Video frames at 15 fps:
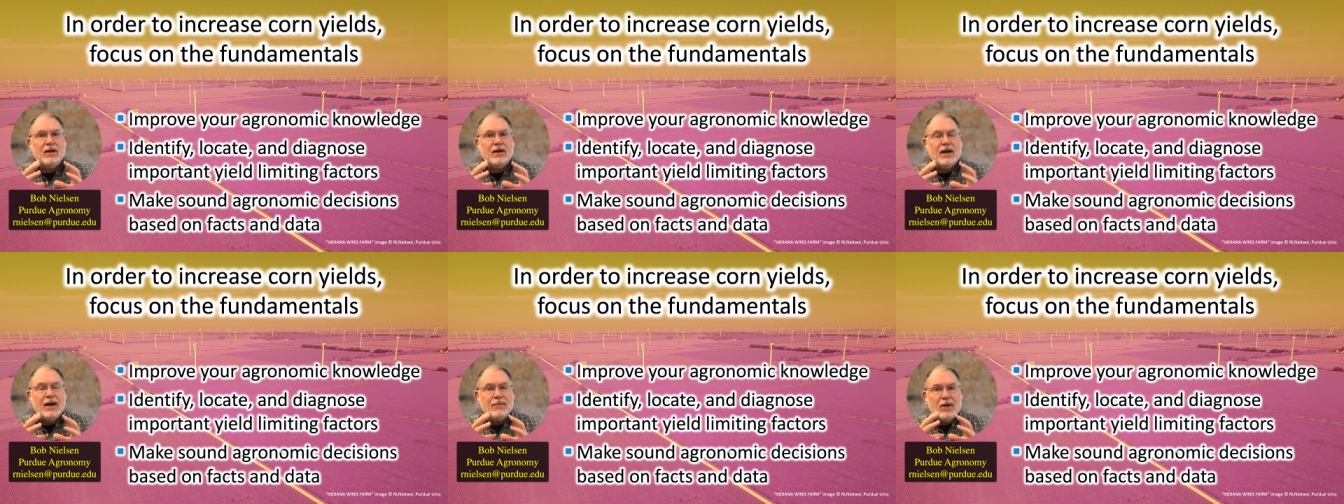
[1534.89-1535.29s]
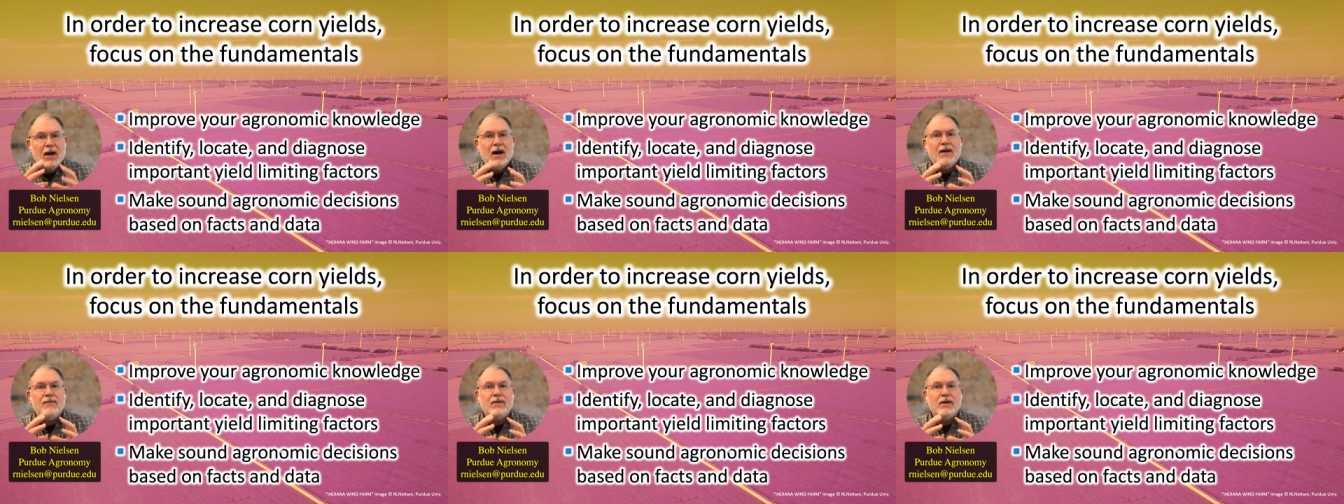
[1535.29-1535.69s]
I'm
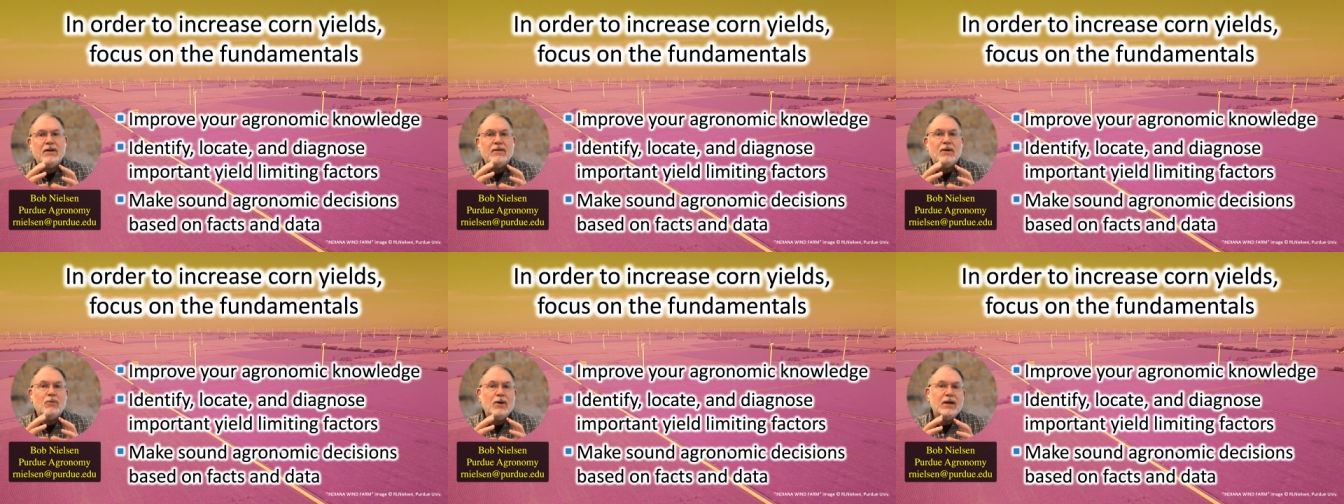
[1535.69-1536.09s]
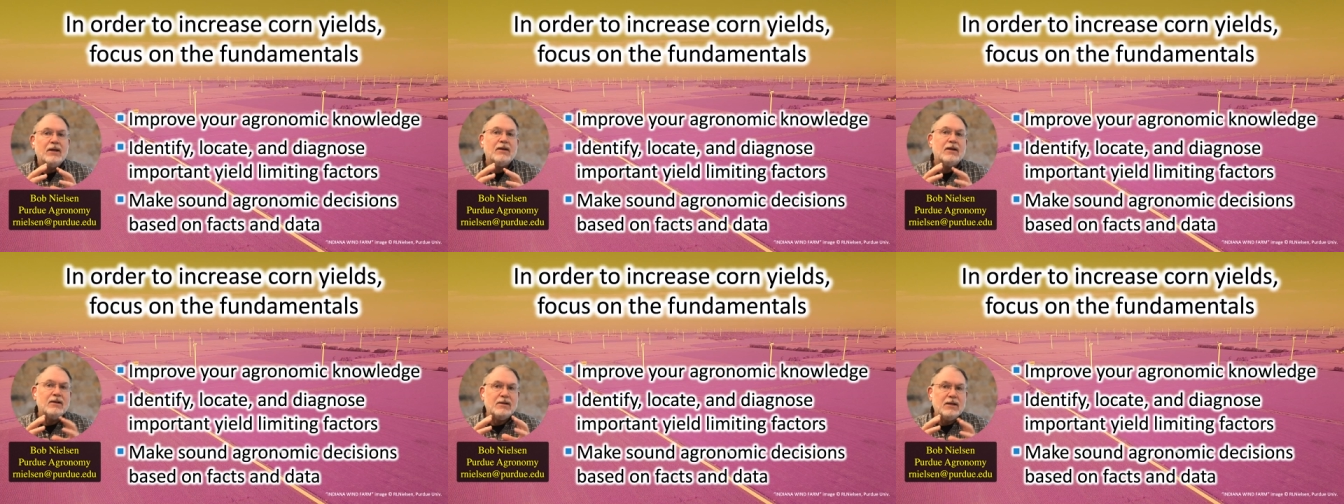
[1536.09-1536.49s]
confident that we
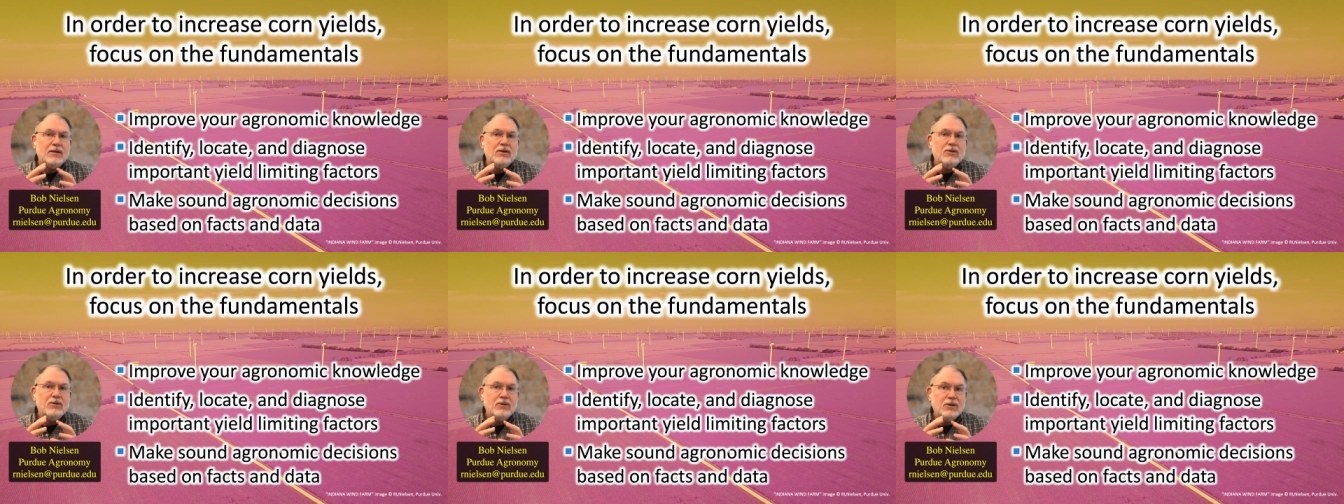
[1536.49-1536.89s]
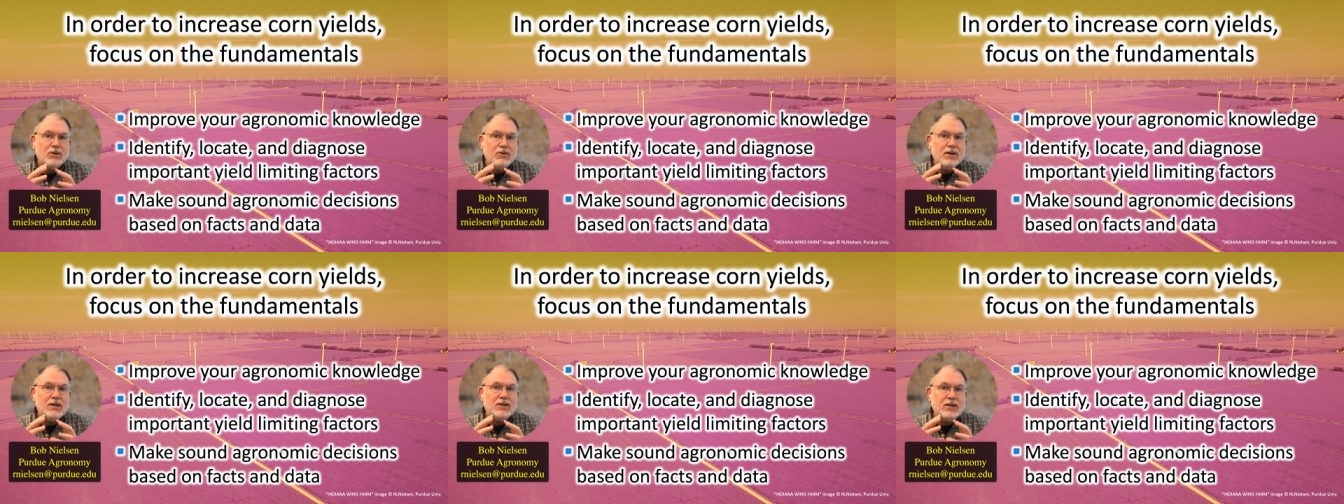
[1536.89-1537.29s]
can continue to
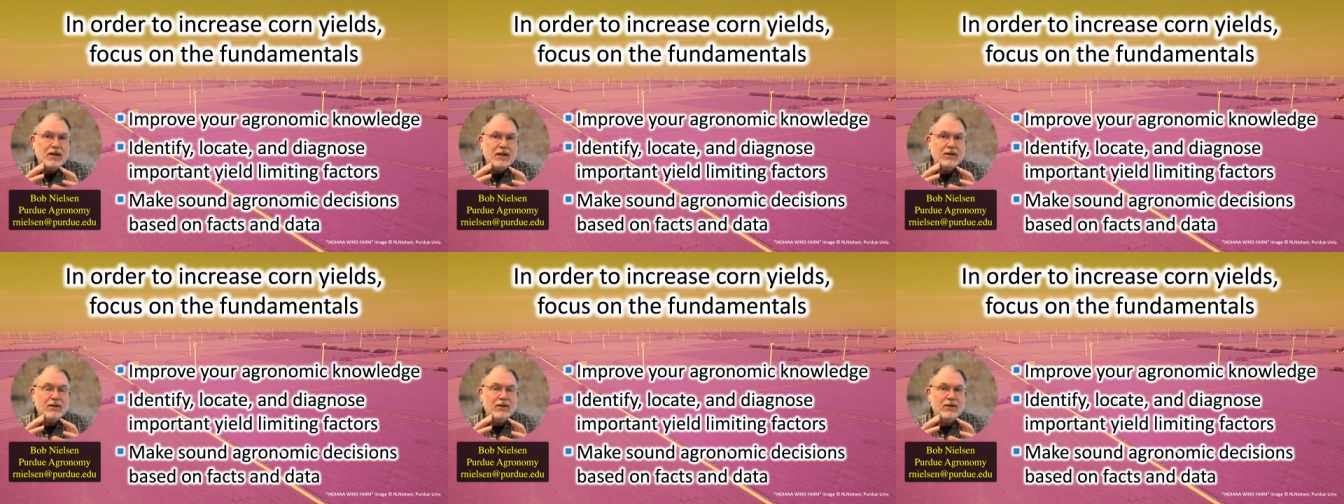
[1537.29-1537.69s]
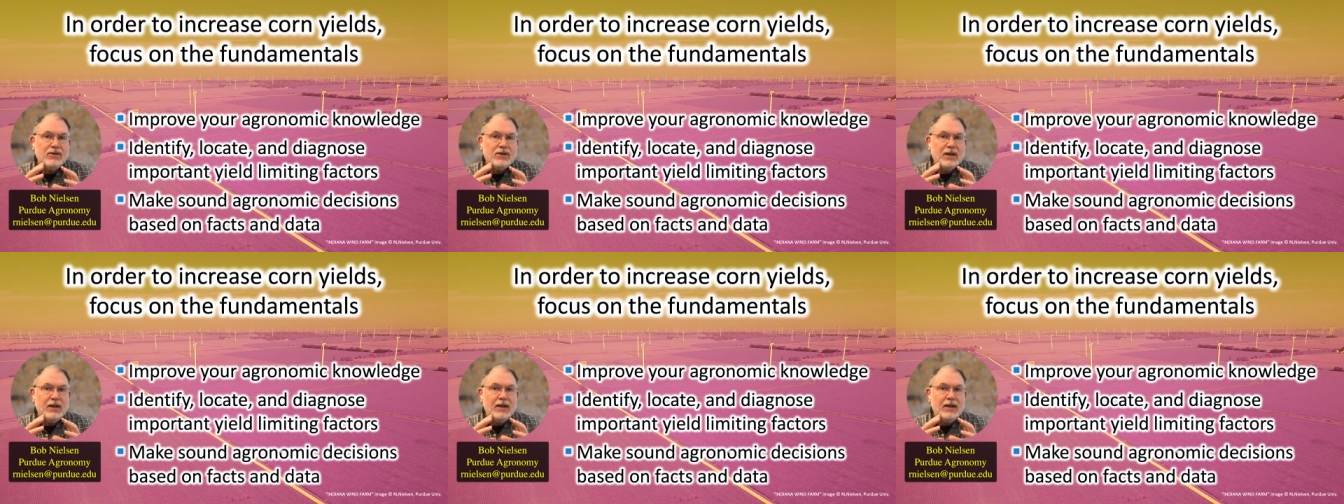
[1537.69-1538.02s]
increase yields.